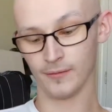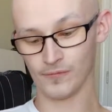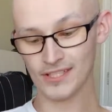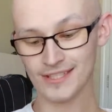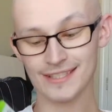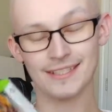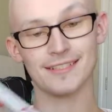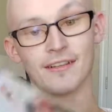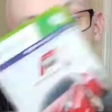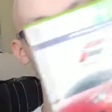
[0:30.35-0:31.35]
This is the
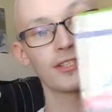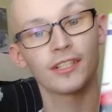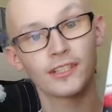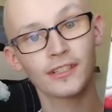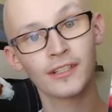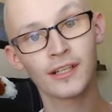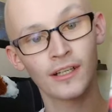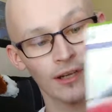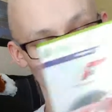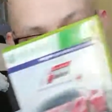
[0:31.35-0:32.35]
Essentials Edition,
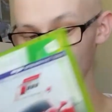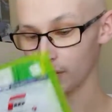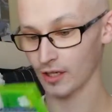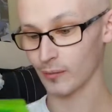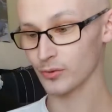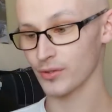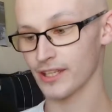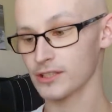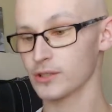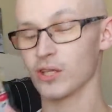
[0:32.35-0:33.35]
so it comes with
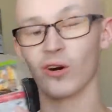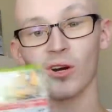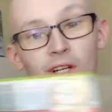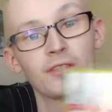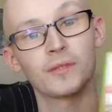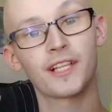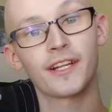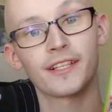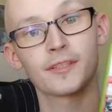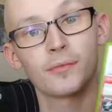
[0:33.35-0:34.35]
extra cars, which I
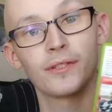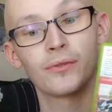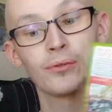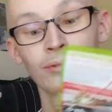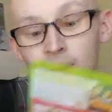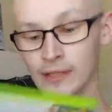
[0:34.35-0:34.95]
think is pretty cool.